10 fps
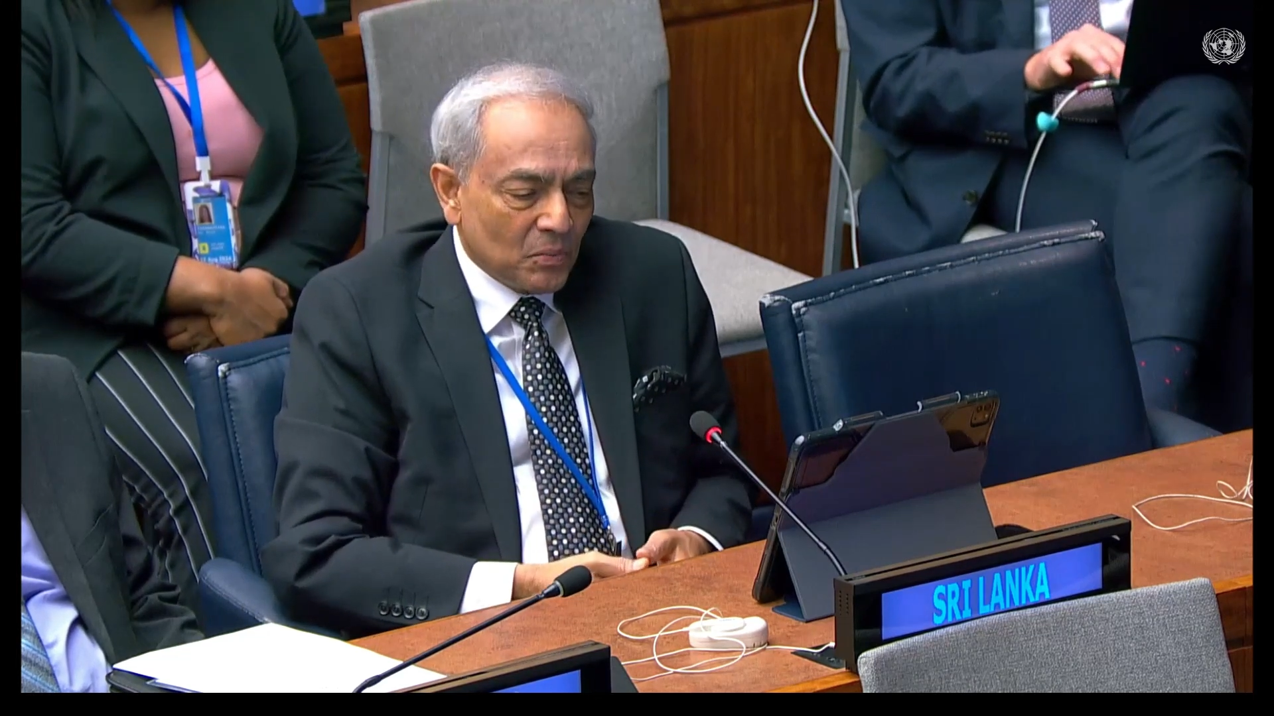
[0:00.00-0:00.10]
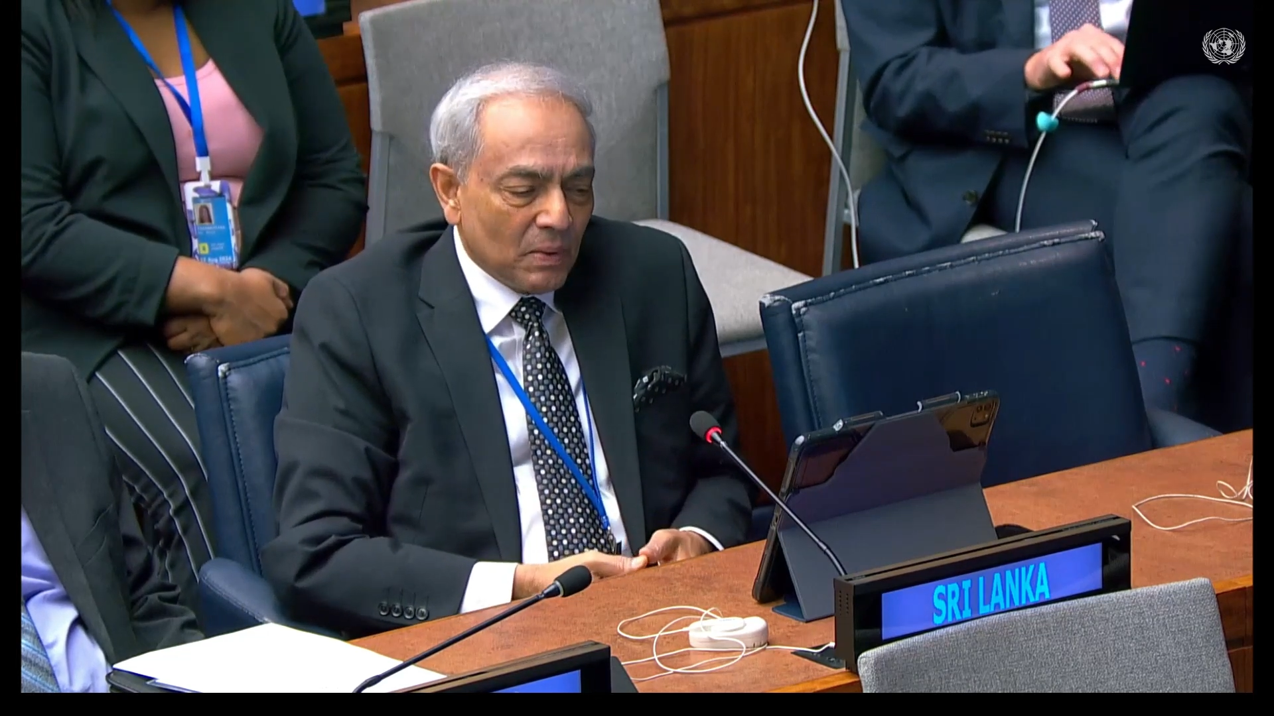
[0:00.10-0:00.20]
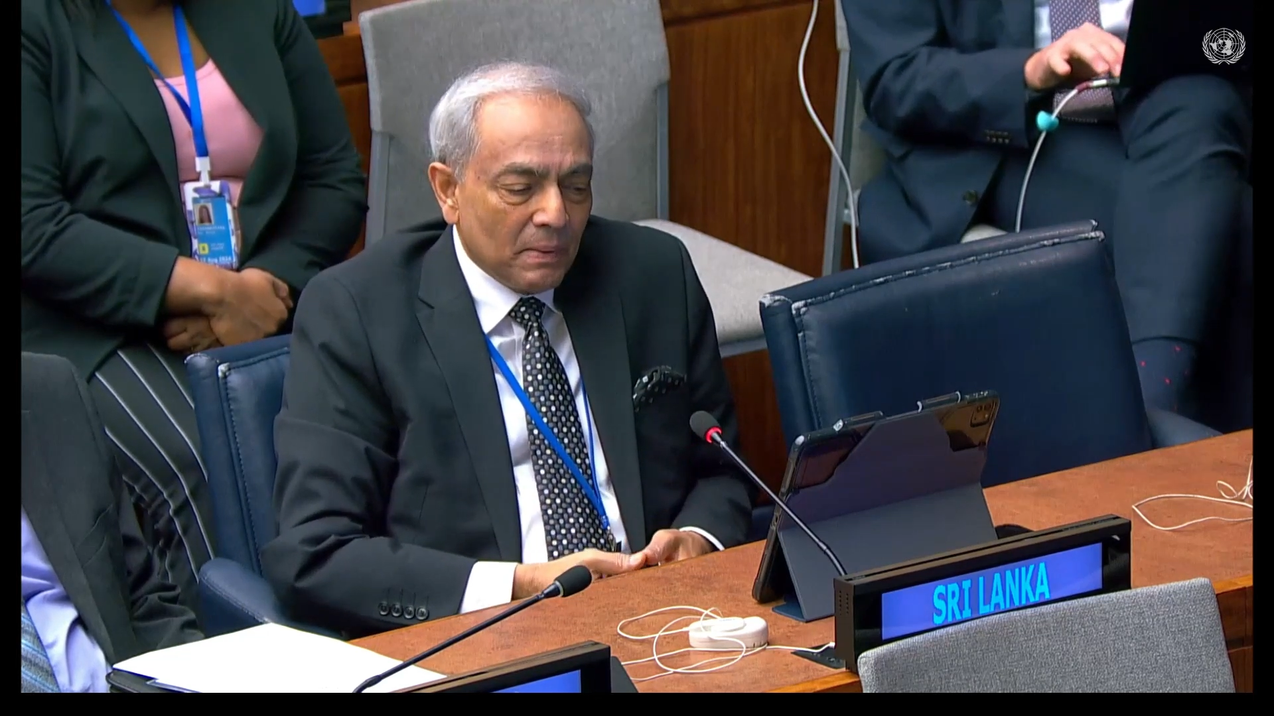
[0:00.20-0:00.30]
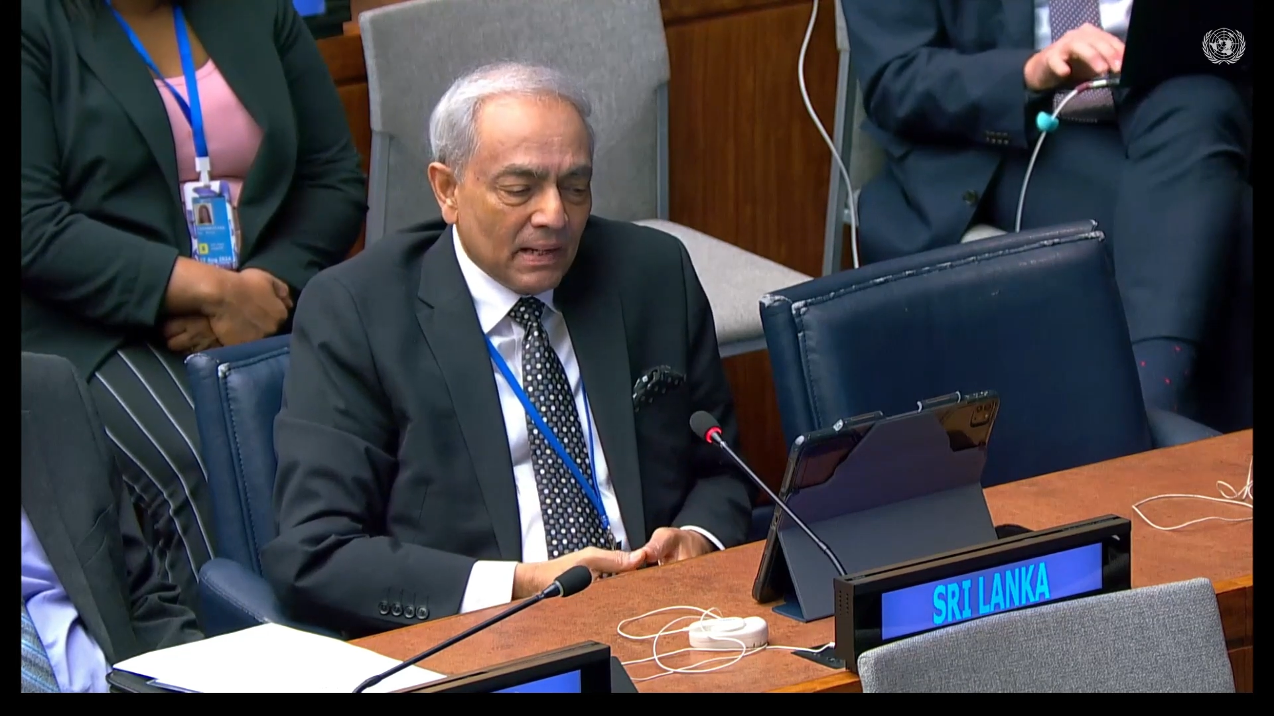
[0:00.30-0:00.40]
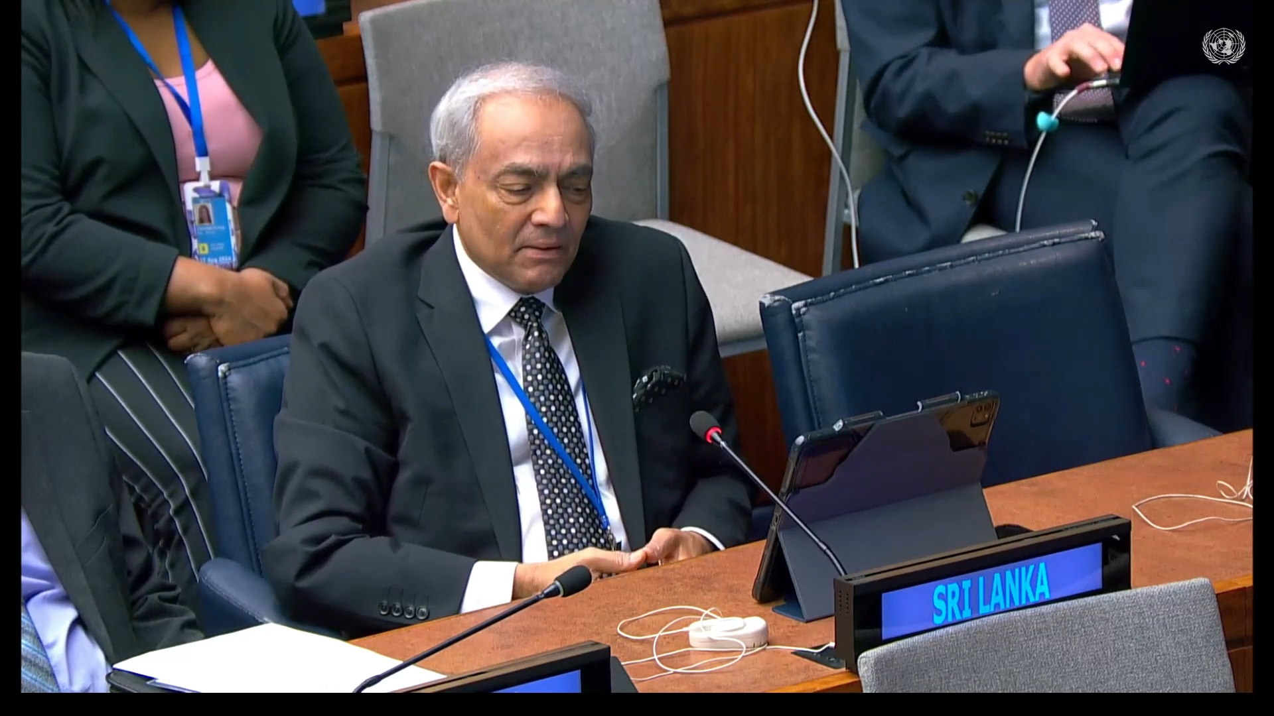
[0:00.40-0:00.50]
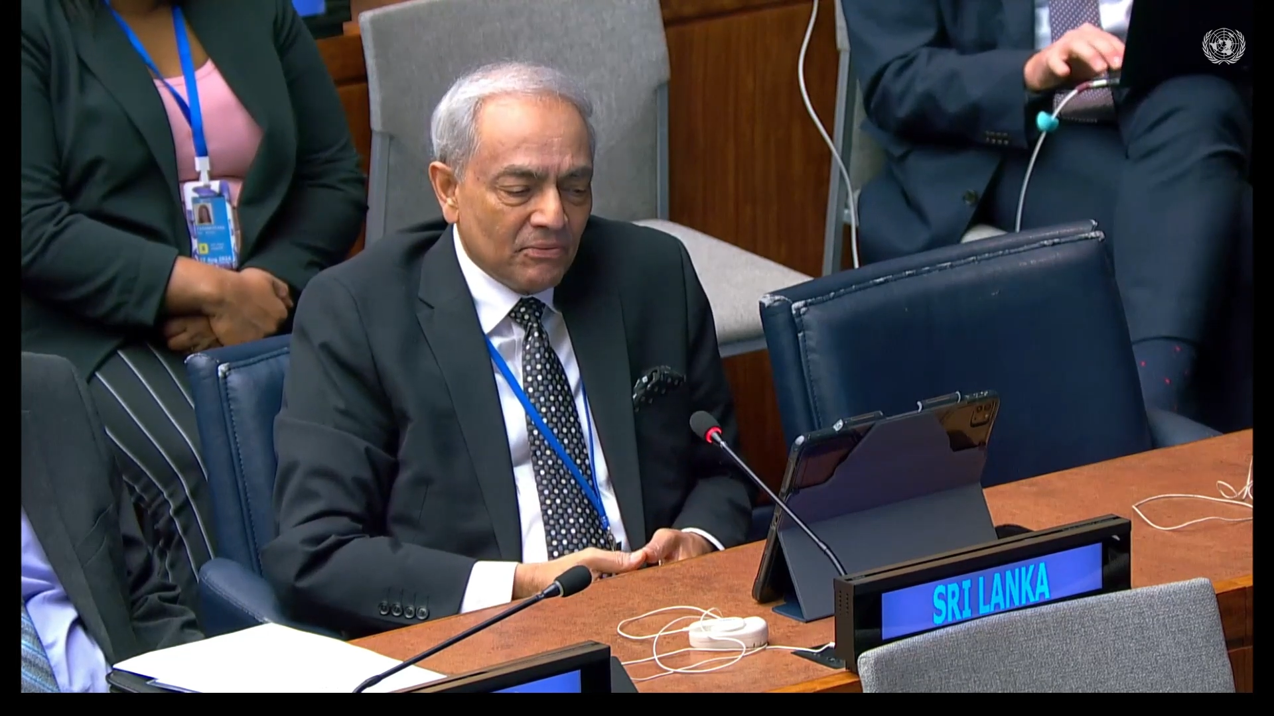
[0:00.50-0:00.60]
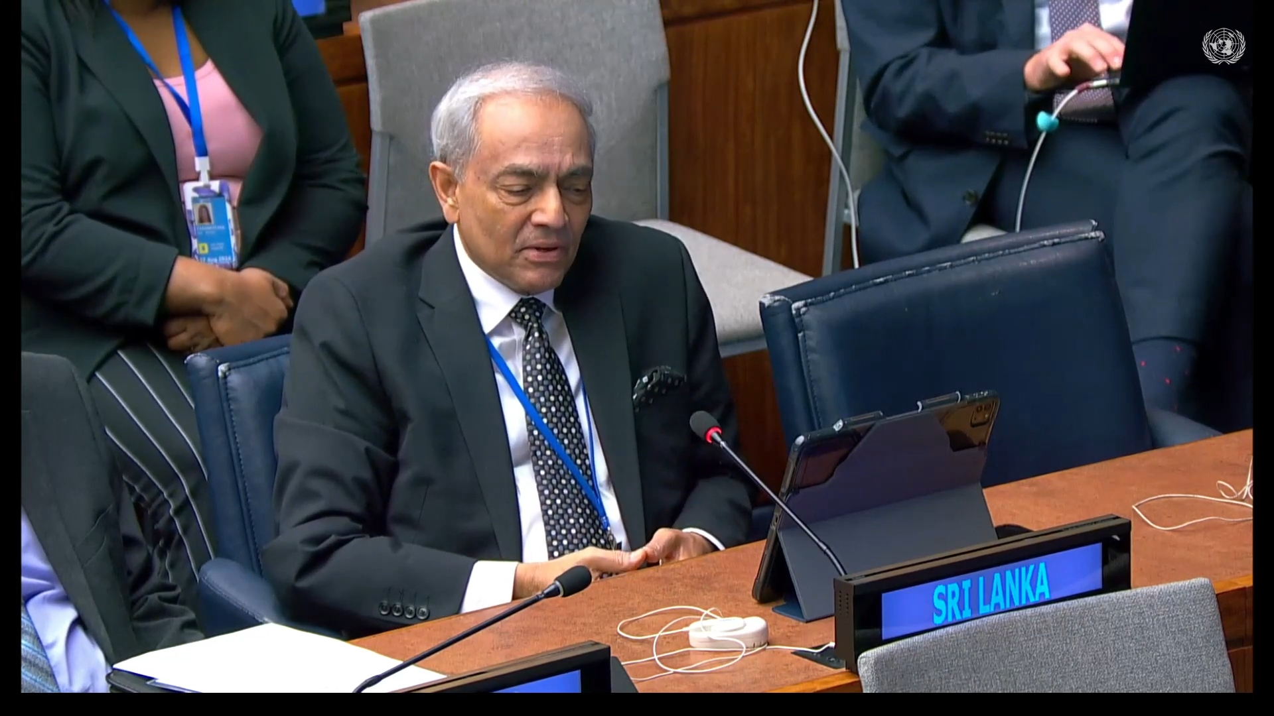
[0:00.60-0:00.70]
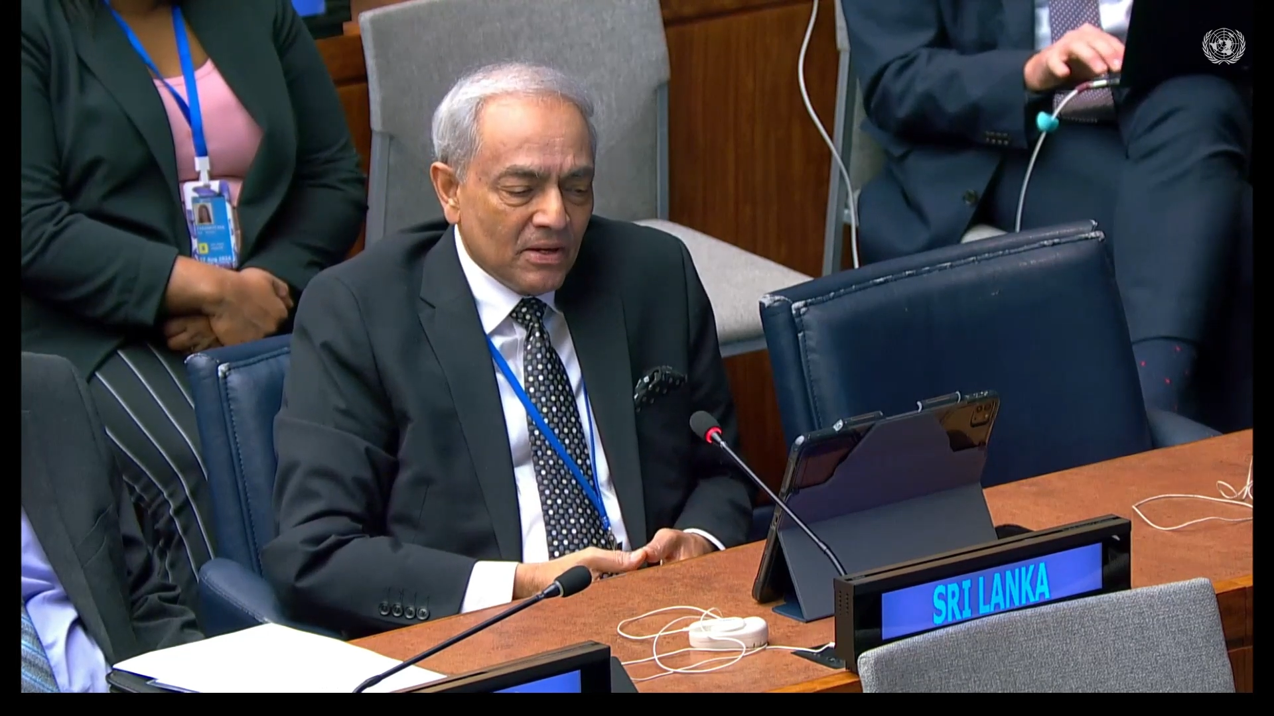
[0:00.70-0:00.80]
we believe,